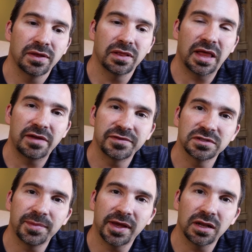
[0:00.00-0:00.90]
life
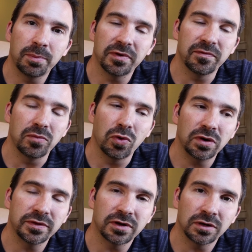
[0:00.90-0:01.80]
is made up of
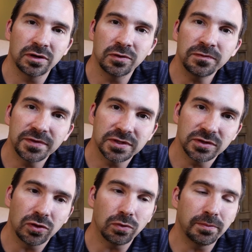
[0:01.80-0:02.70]
more than our own
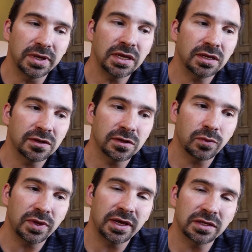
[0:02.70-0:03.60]
physical being, and that
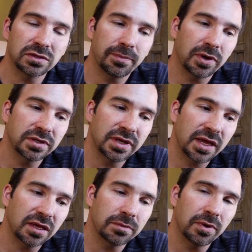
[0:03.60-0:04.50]
we get to
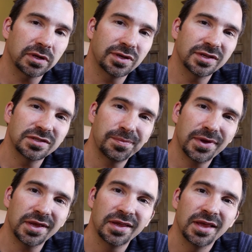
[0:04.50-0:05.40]
partake and
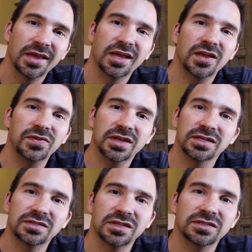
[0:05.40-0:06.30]
participate in the
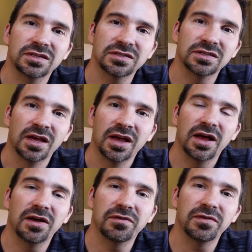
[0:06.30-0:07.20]
existence
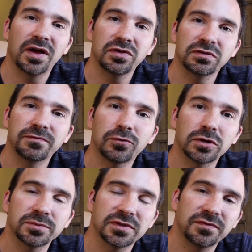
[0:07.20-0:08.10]
of other
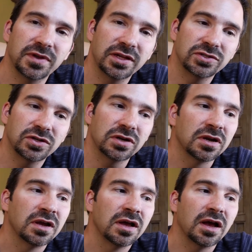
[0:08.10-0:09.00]
forms of nature.
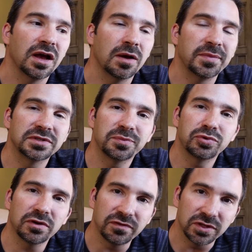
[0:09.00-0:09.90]
Um, it's a
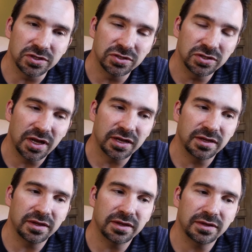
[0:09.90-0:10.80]
privilege,
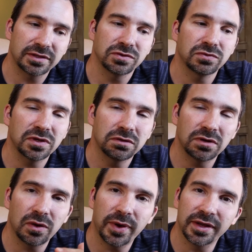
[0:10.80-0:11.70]
and it, it's a really
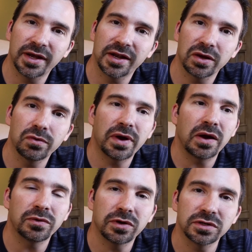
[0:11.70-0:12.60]
great way to kind of
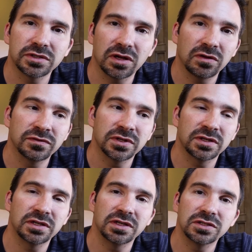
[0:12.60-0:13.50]
ground ourselves
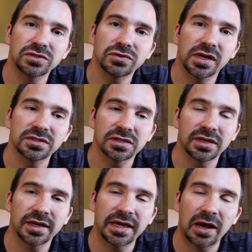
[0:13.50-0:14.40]
and to de stress
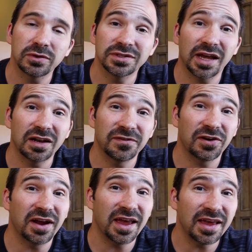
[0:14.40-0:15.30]
and get outside of
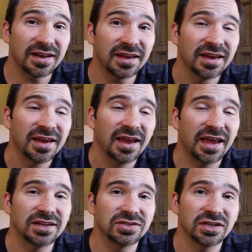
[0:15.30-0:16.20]
our head
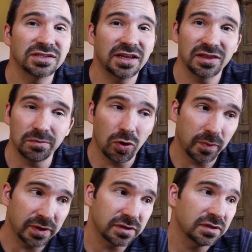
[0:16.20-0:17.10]
and just in the
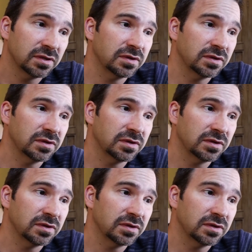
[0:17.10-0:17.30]
moment.